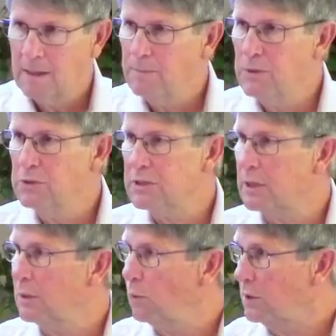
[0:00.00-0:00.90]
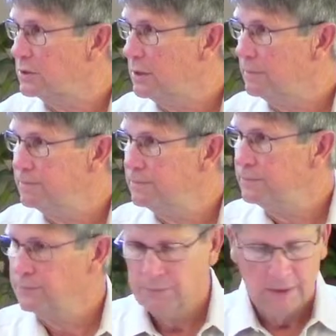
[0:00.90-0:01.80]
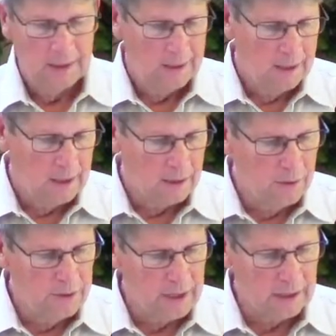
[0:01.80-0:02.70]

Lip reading: Music and worship, including